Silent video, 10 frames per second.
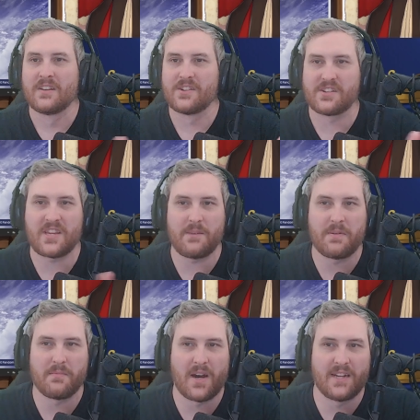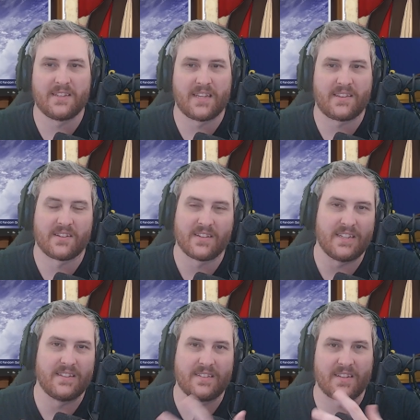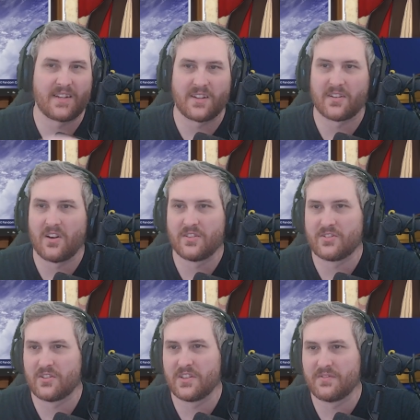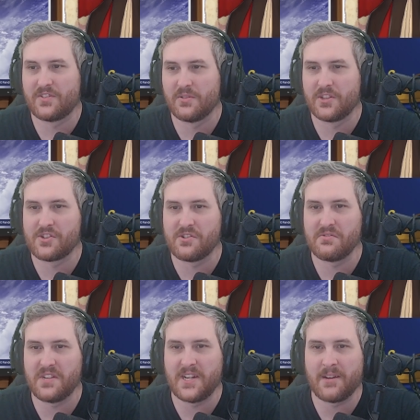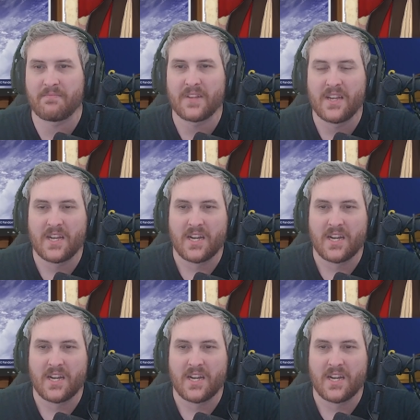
Just keep in mind that there is another alternative to it should you need it.